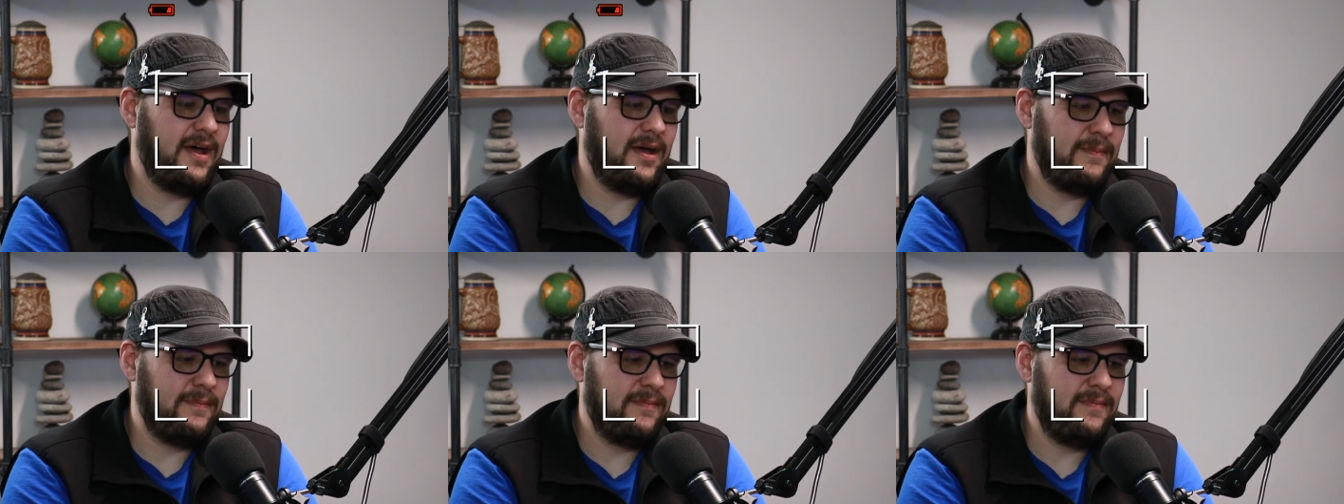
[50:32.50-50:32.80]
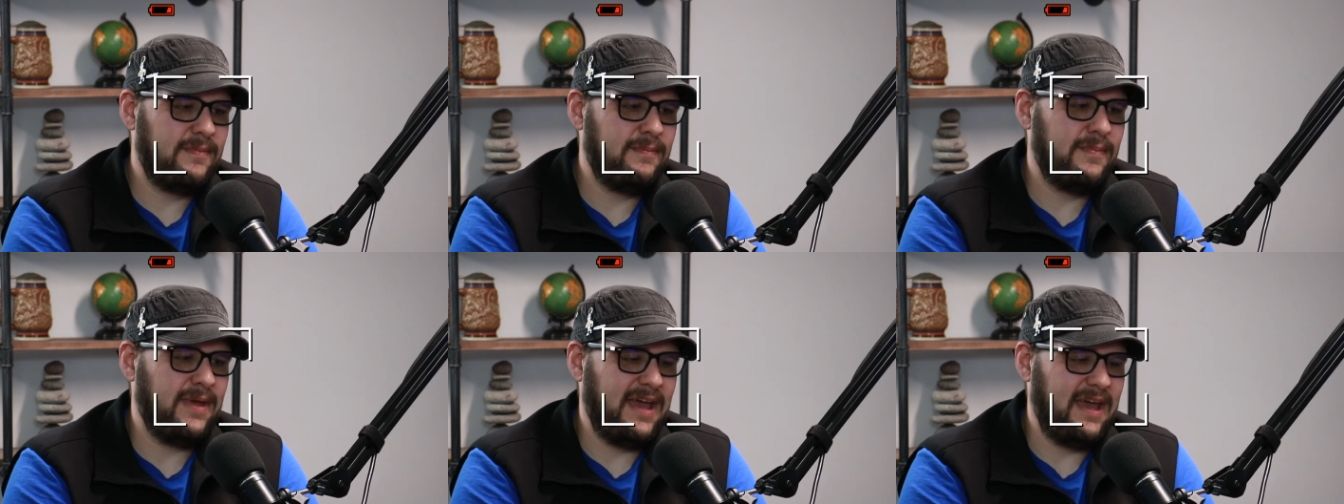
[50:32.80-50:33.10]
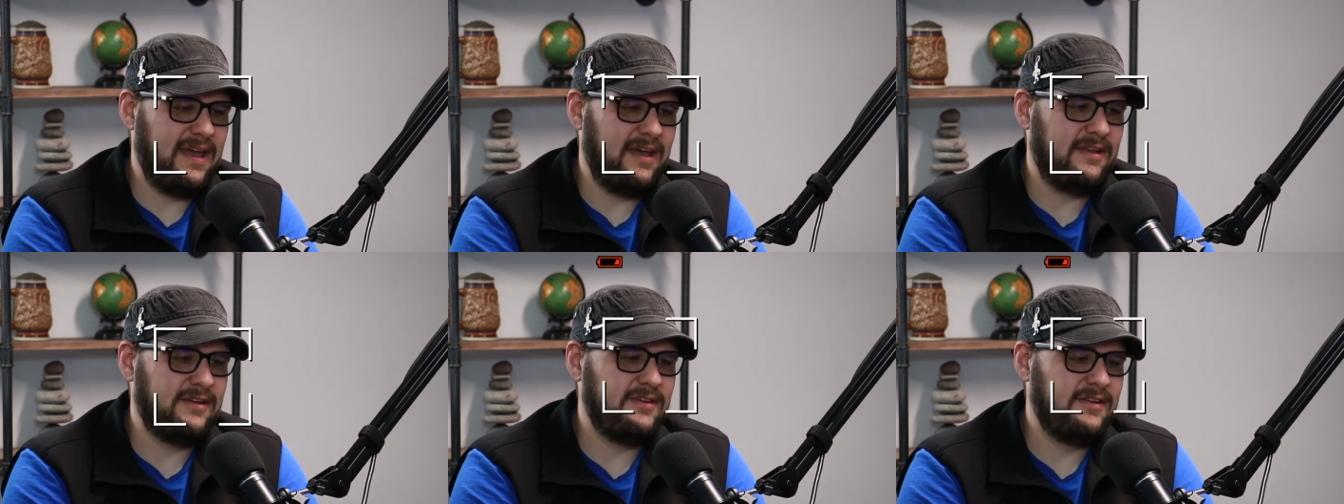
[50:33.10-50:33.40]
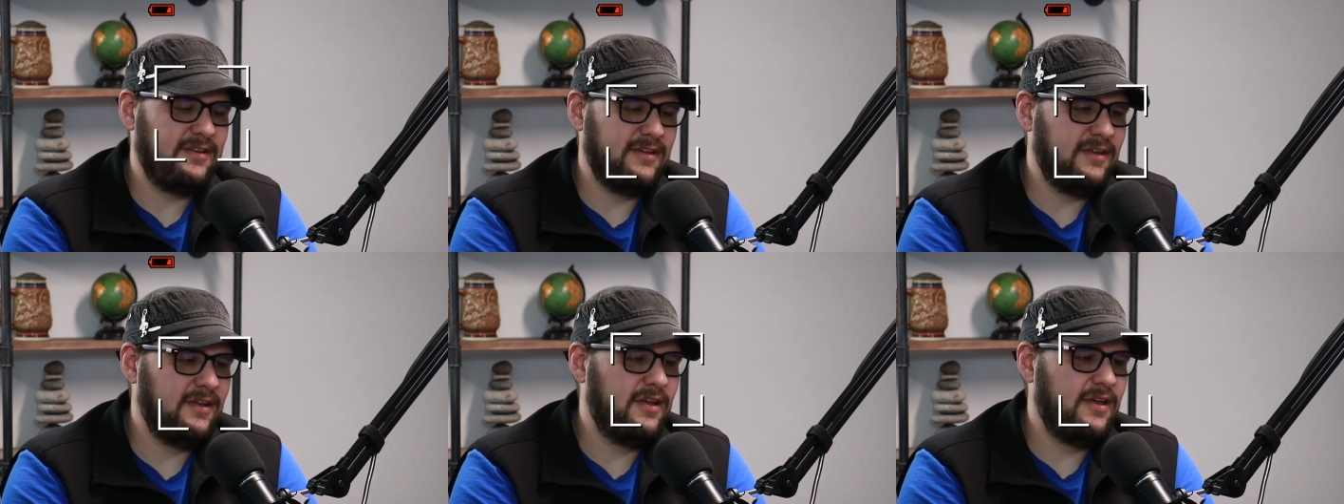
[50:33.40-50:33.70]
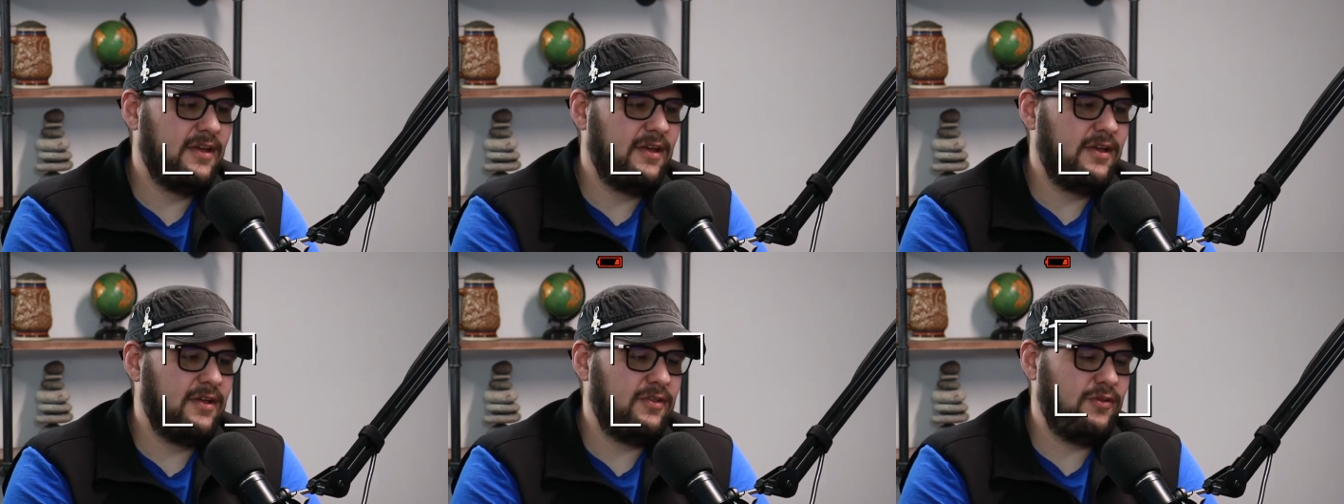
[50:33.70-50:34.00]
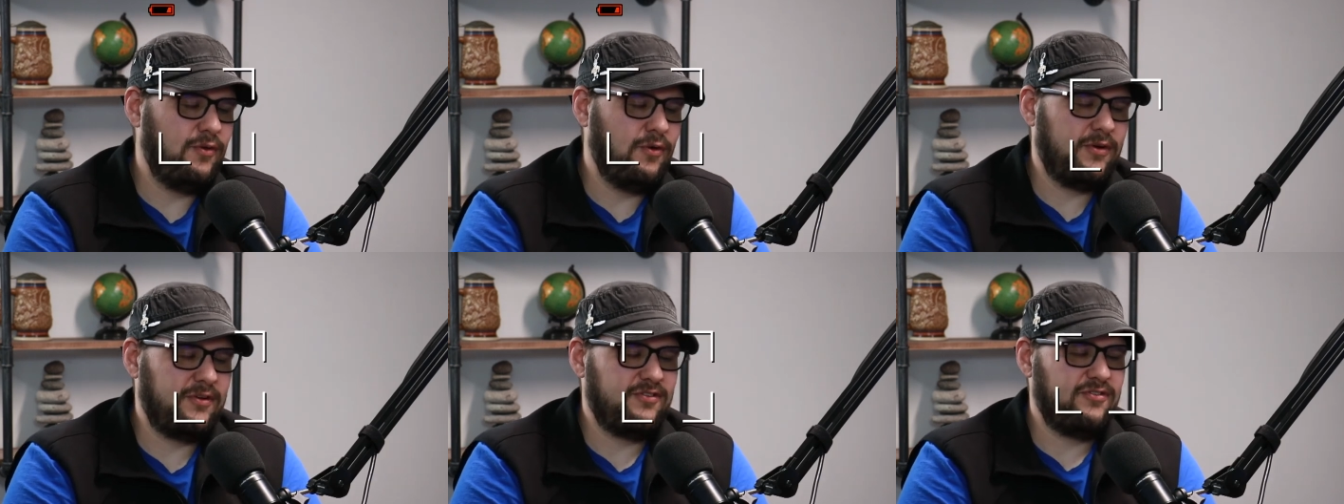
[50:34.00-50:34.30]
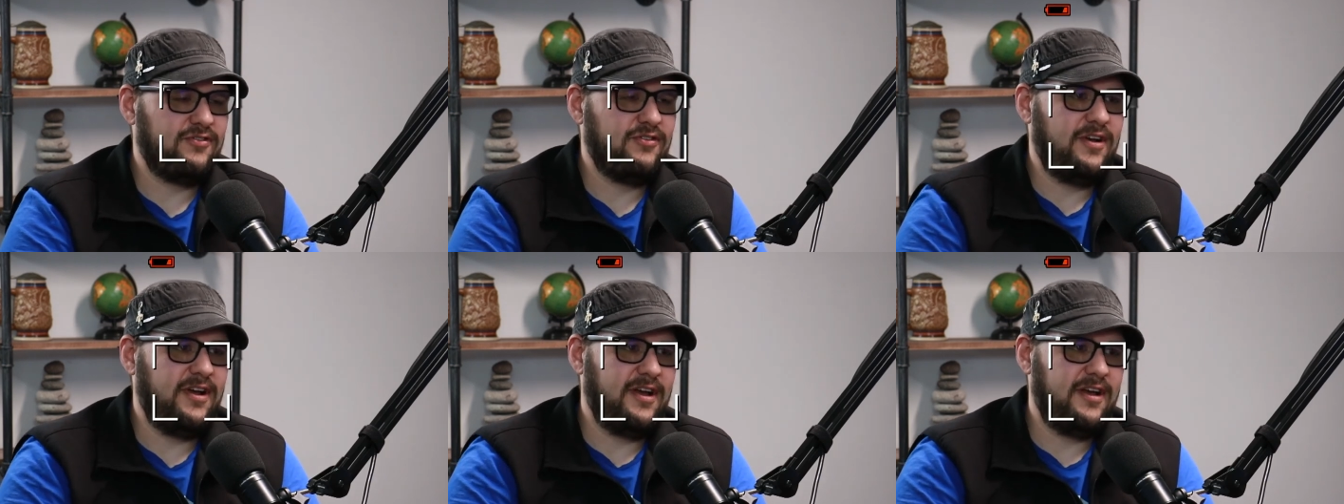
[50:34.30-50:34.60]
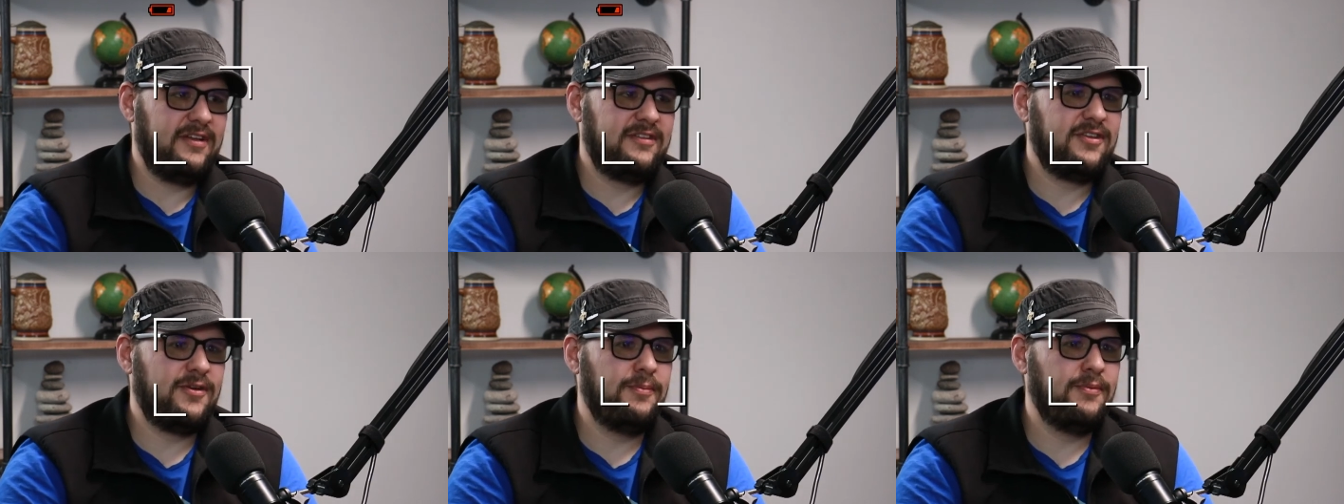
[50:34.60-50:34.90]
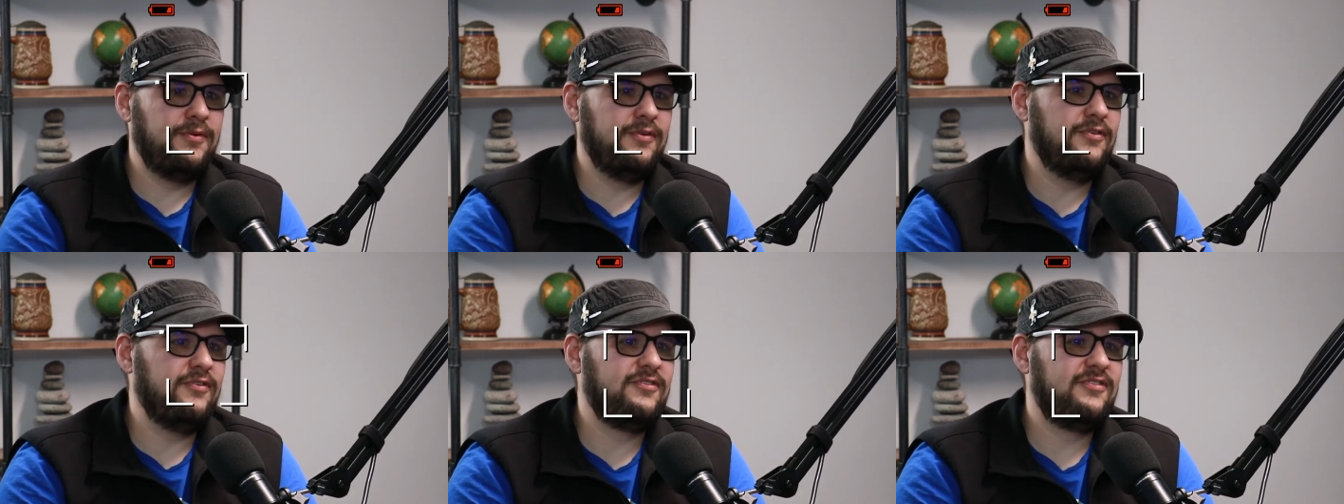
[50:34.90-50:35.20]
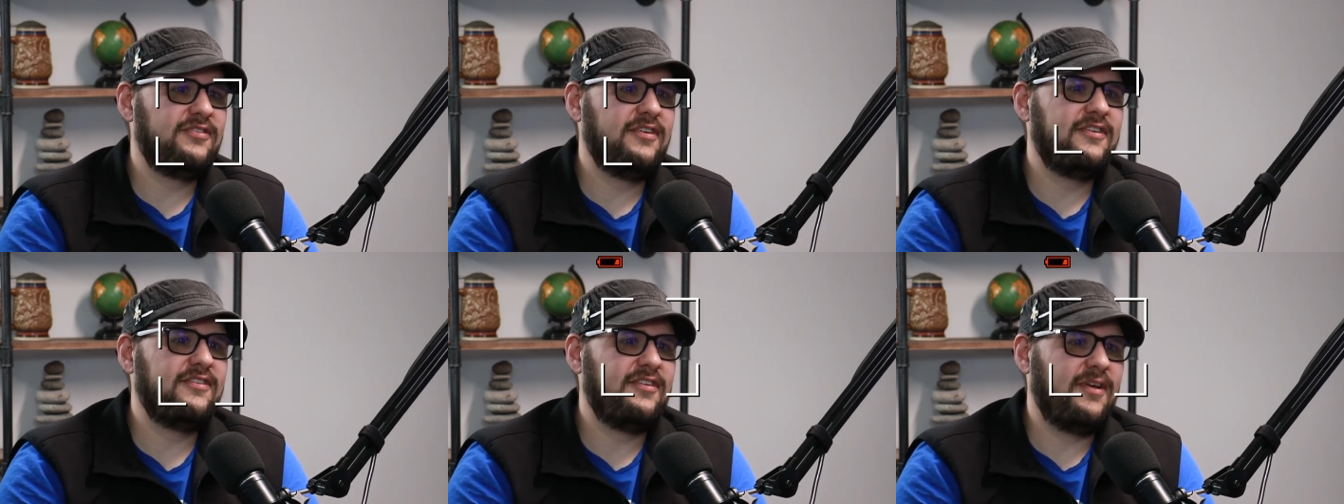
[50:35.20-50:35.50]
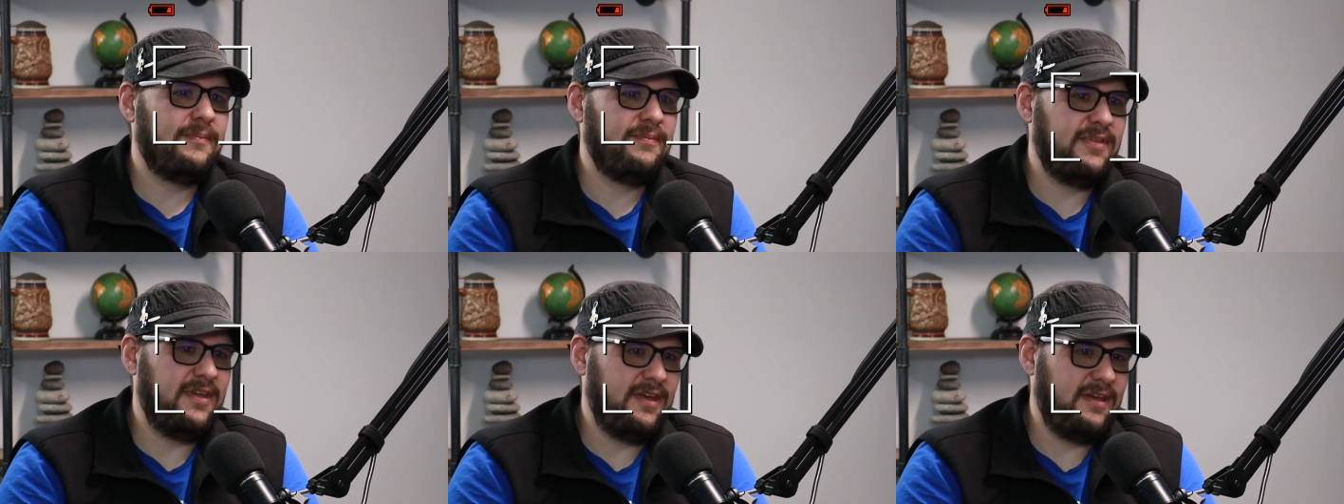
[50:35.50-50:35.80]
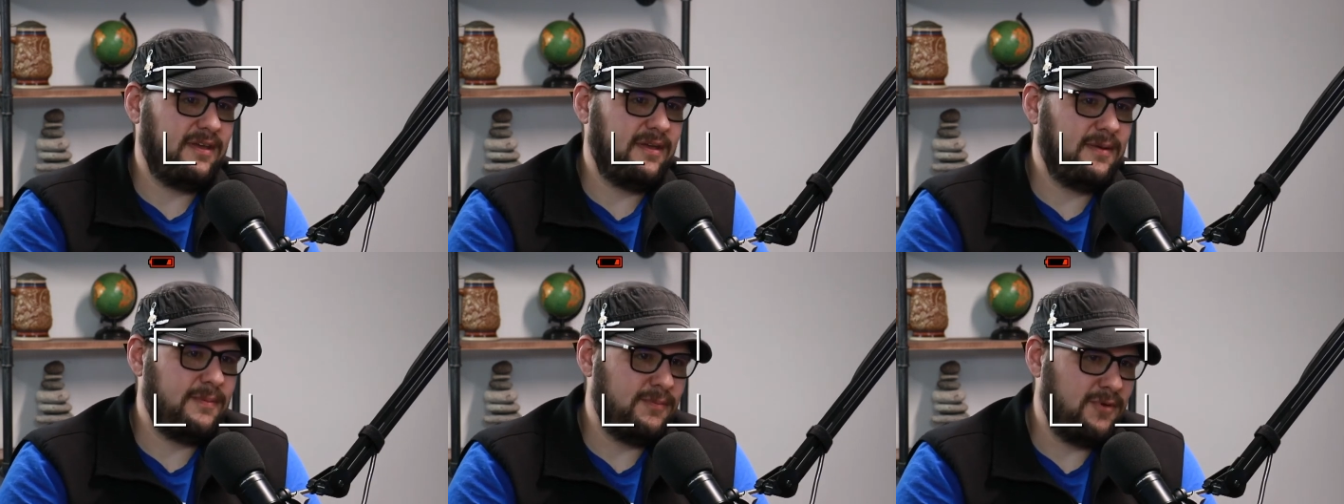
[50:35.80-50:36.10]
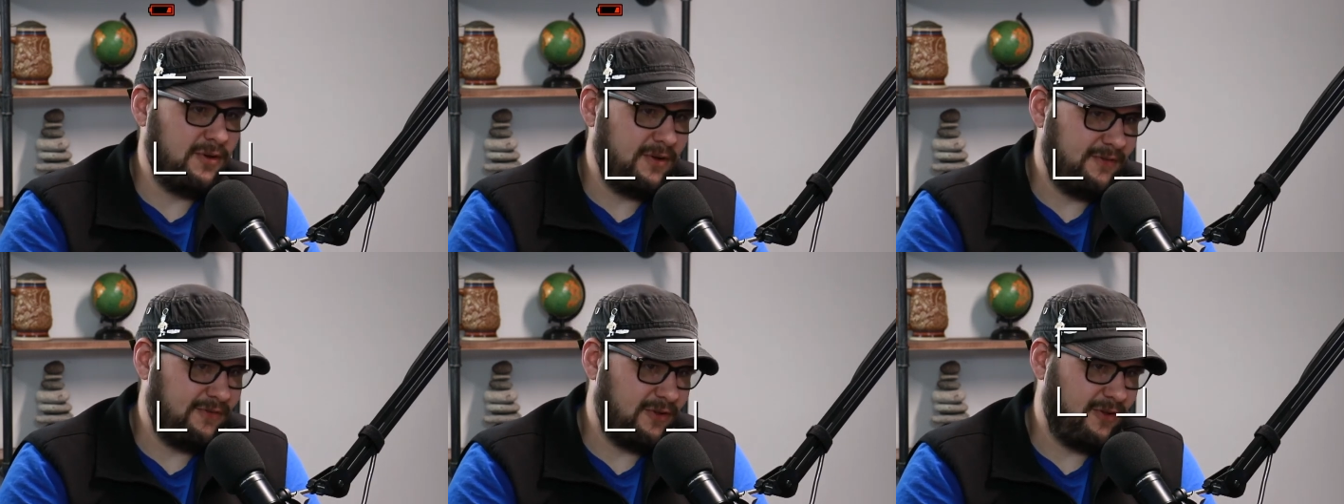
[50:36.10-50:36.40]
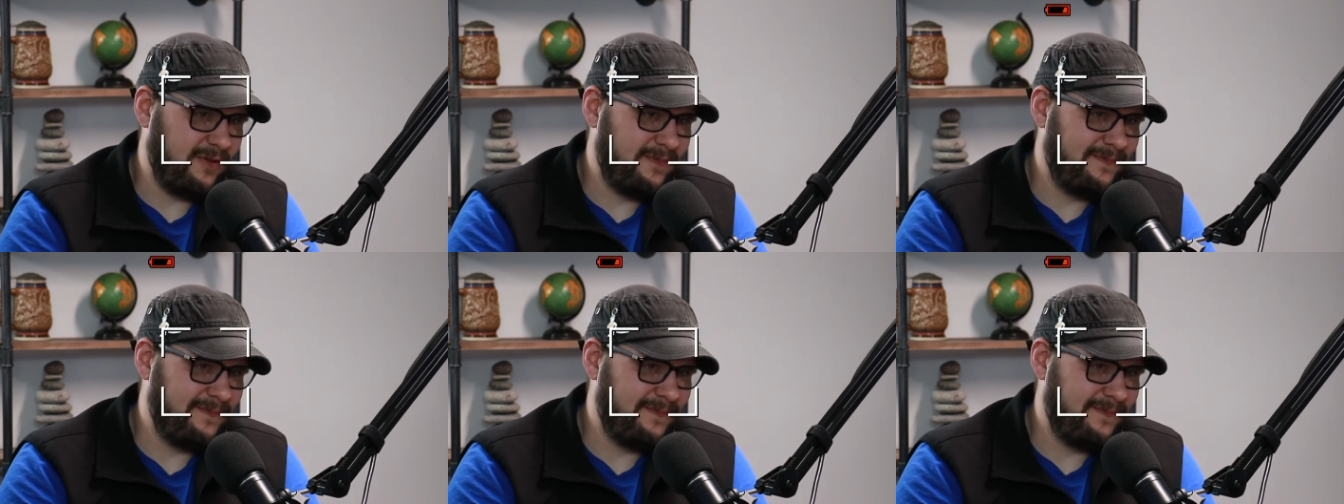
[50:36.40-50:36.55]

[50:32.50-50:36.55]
band, the orchestra, to produce something beautiful.